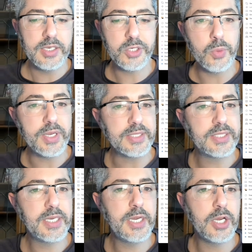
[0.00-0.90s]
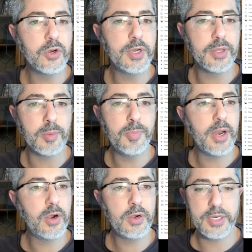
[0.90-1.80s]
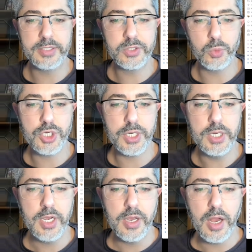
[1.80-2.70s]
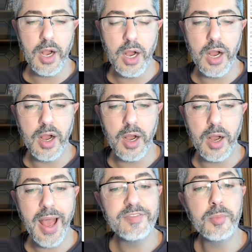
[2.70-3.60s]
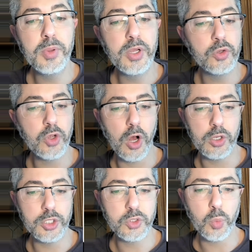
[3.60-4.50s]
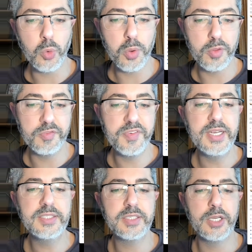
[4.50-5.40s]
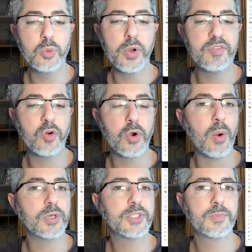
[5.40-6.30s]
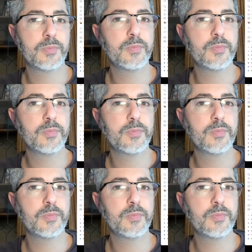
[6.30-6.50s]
So you can see here in the pair in Sushi, $500,000 worth of fees in 24 hours.